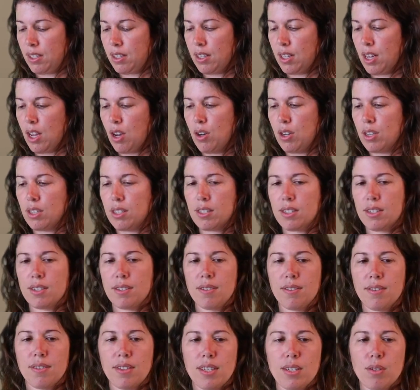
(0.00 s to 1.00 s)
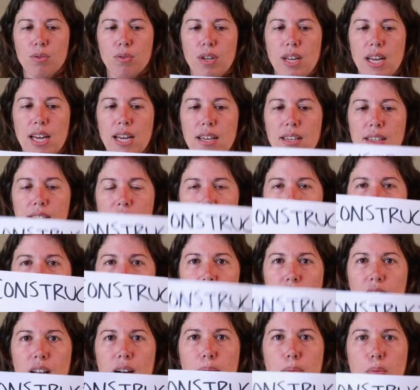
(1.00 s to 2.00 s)
Notice this one has a
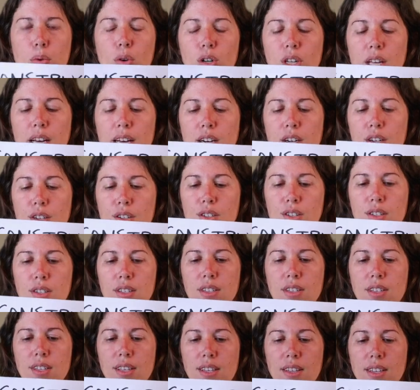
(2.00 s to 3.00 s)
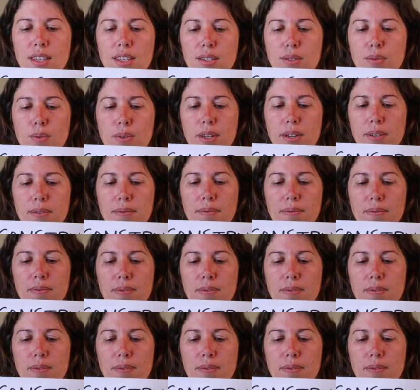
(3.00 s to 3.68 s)
lot more letters than this one.